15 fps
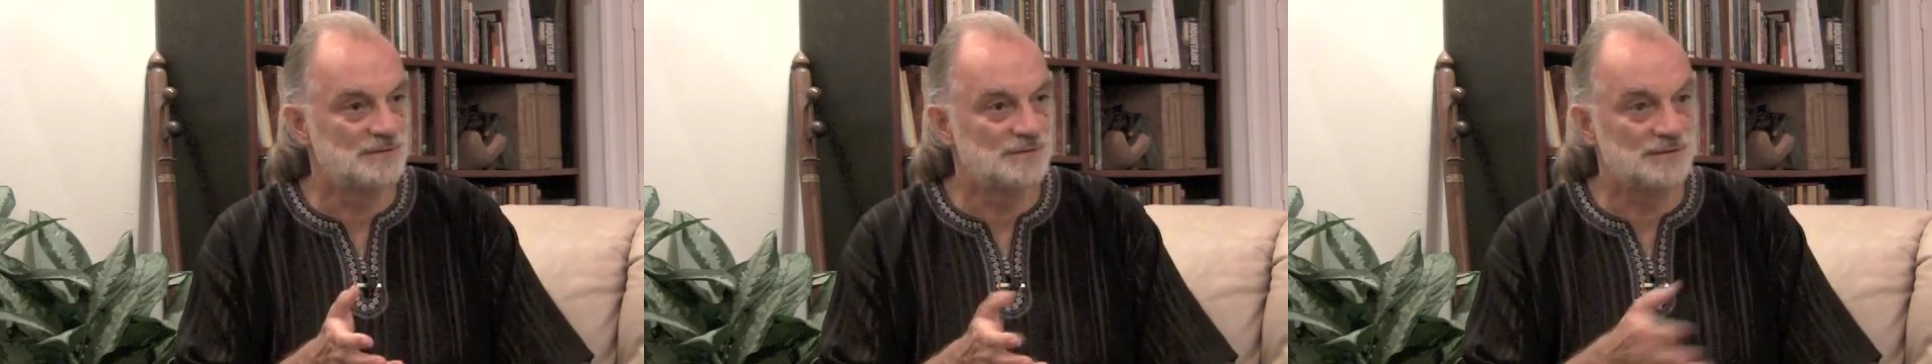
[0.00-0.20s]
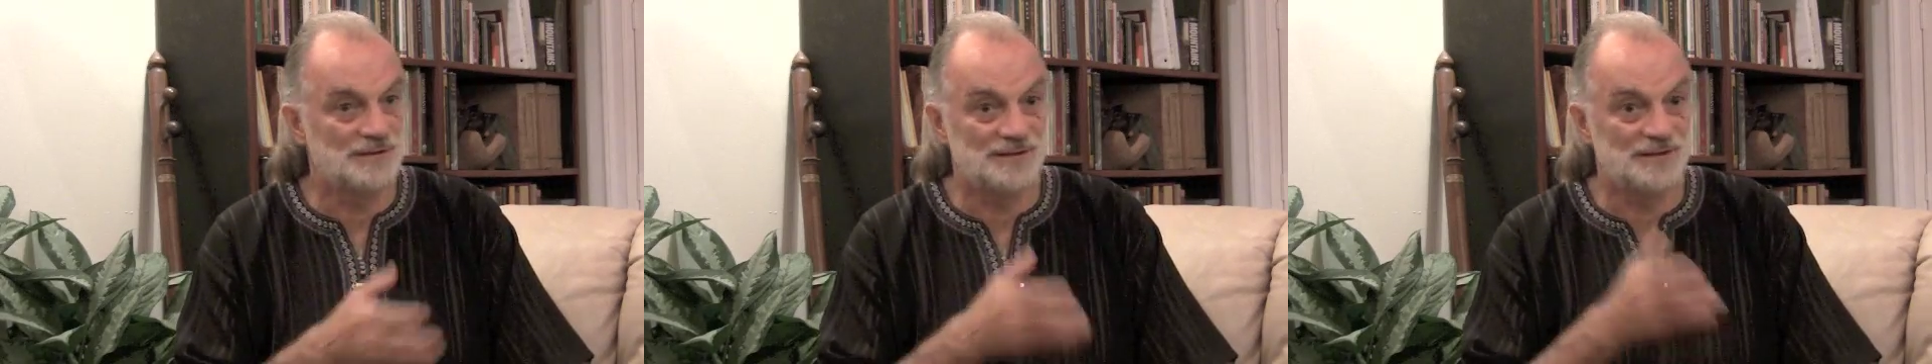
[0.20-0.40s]

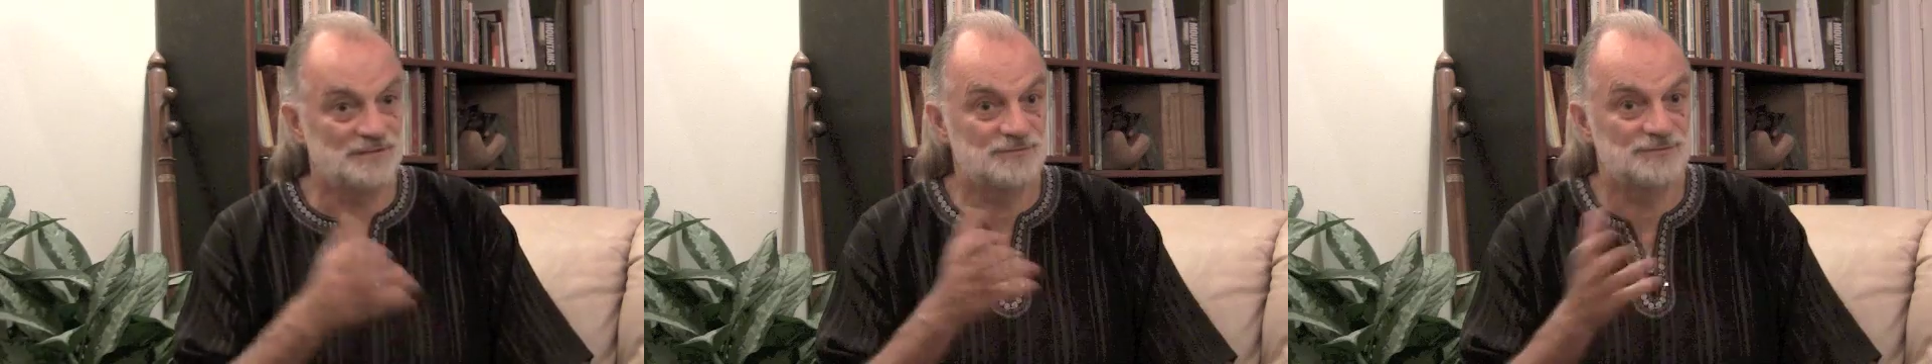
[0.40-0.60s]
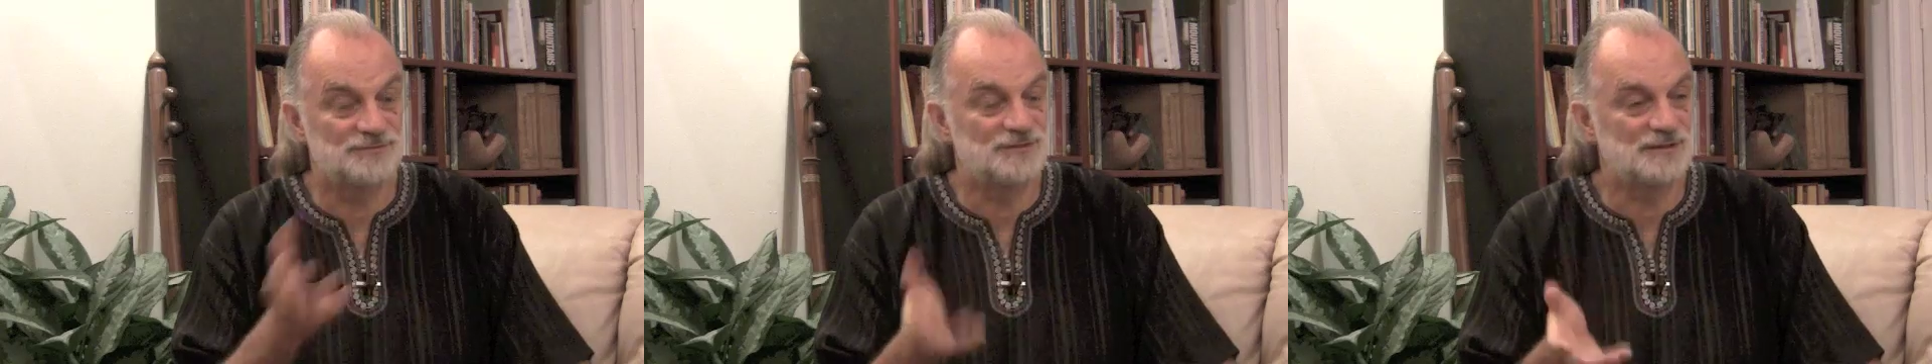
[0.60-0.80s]
You don't have
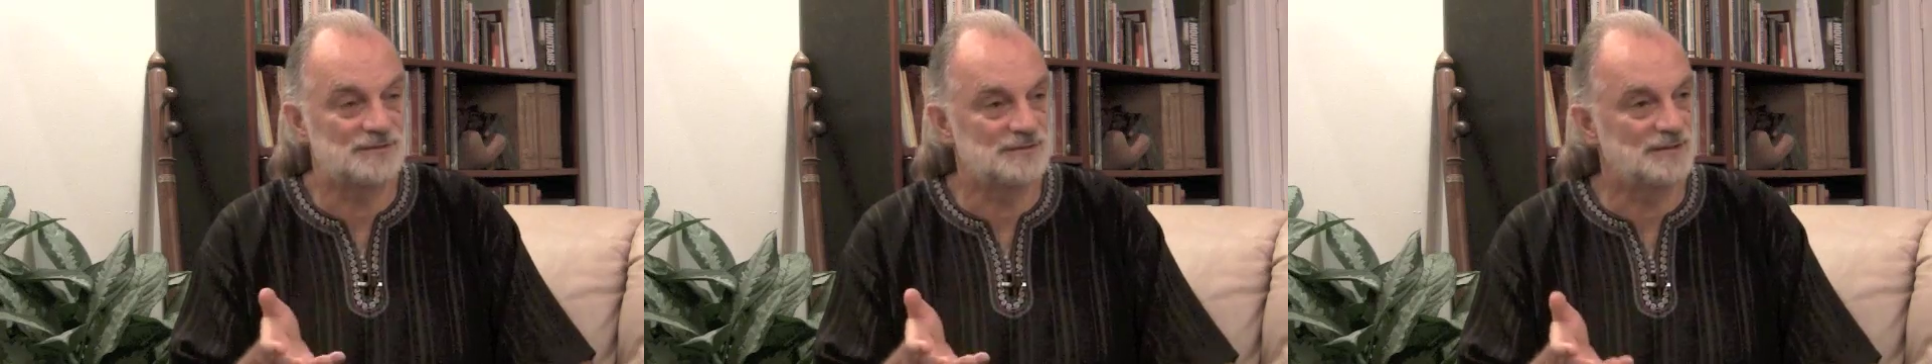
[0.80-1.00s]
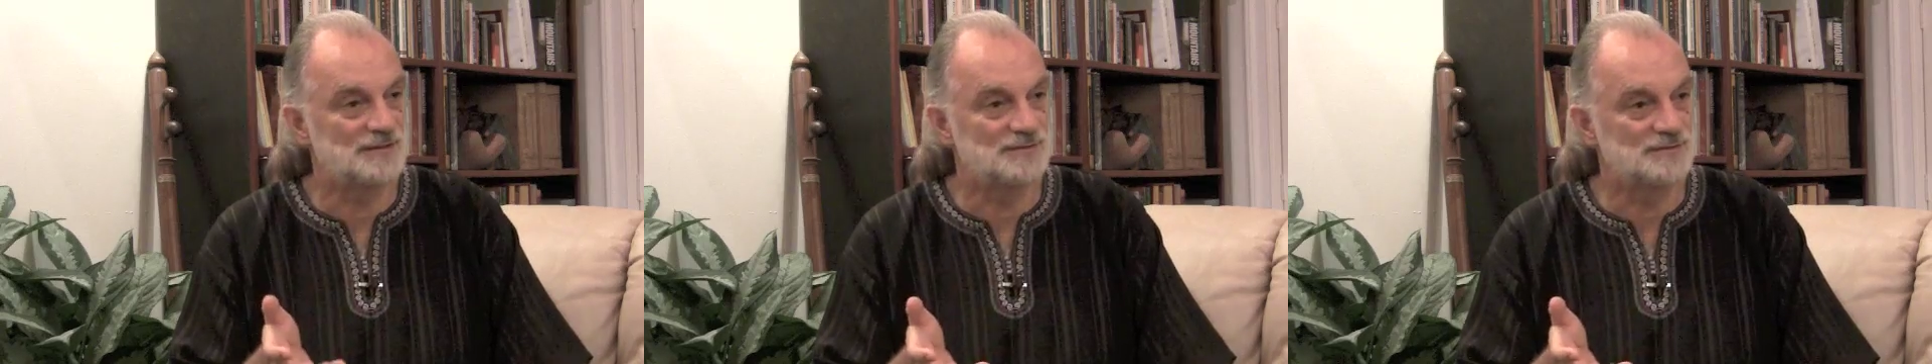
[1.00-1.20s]
to
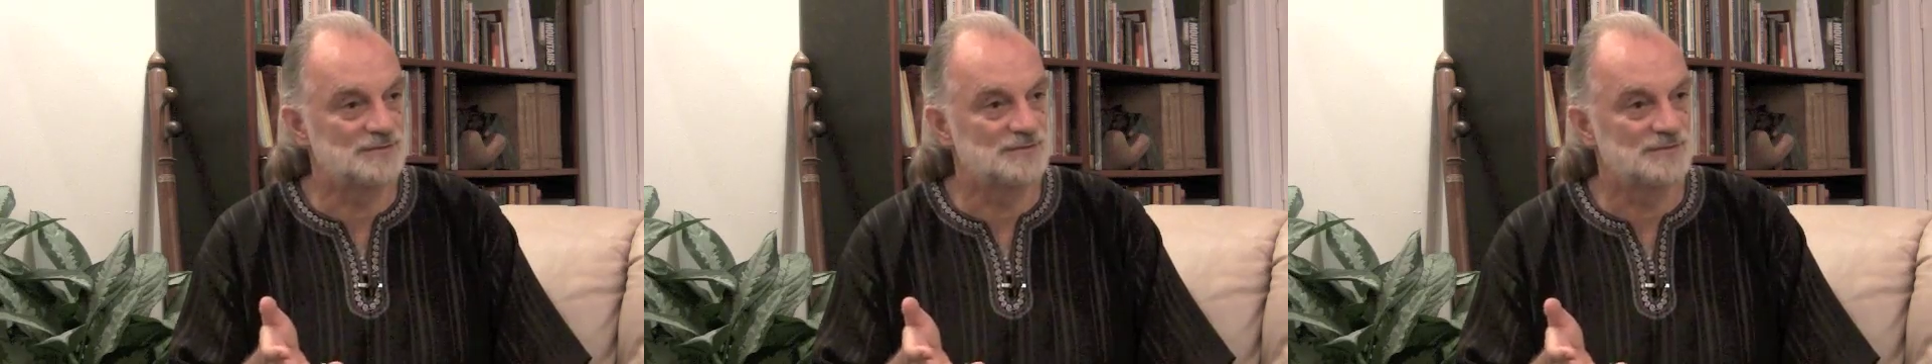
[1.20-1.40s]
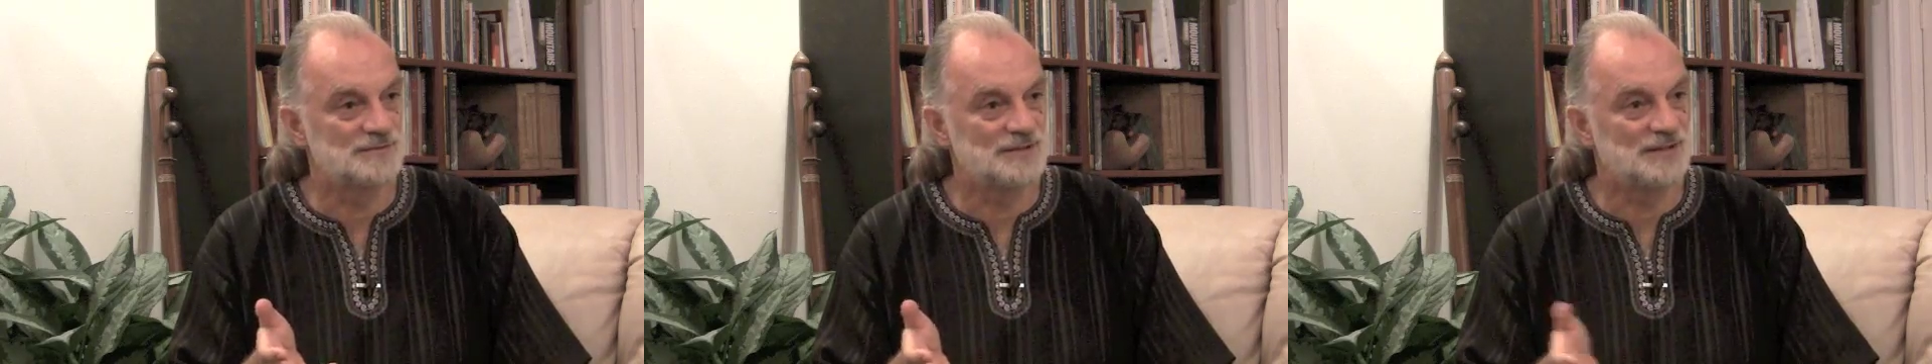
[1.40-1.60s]
figure out.
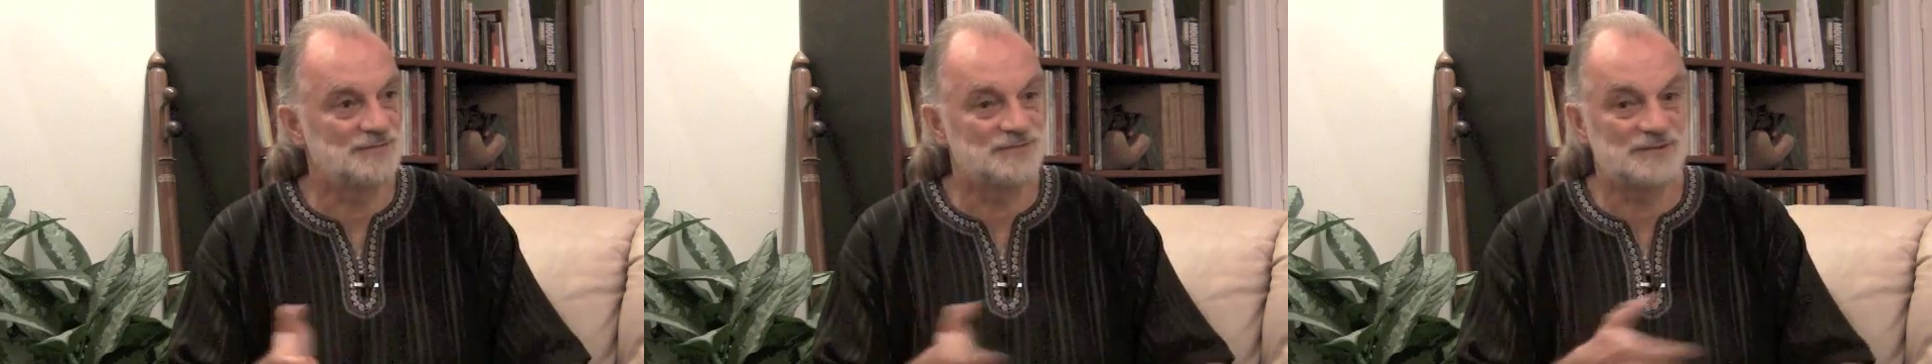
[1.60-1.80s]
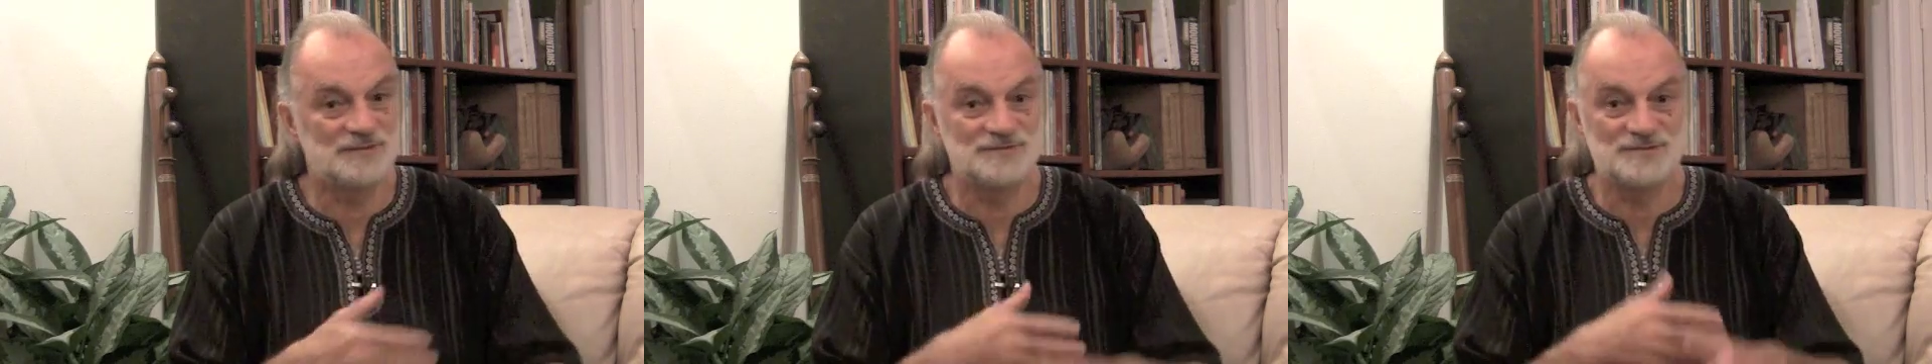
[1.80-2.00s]

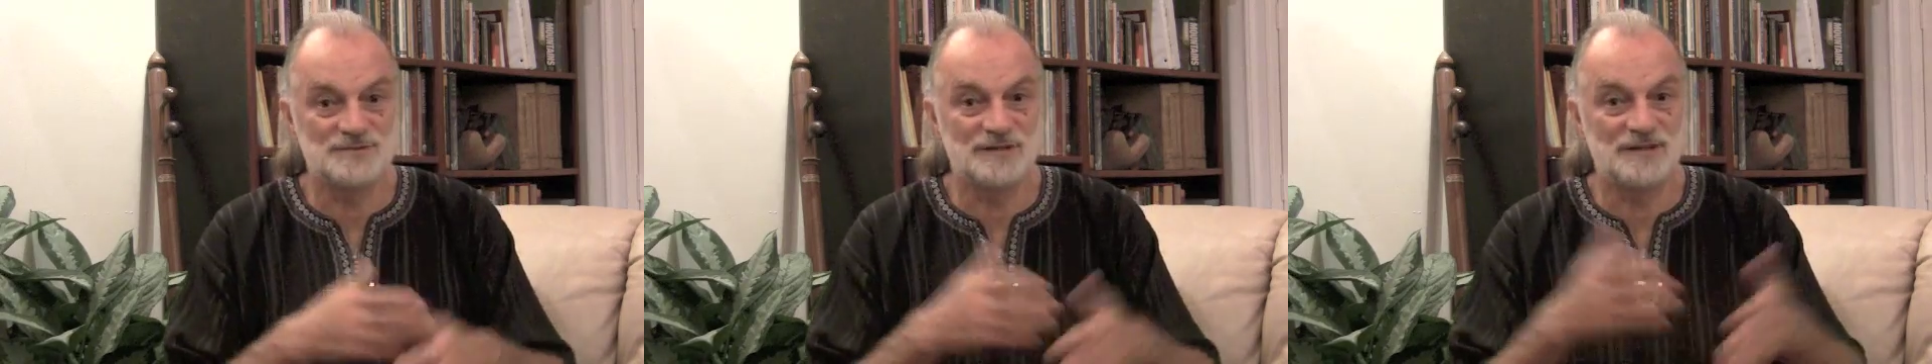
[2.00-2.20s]
Life gives you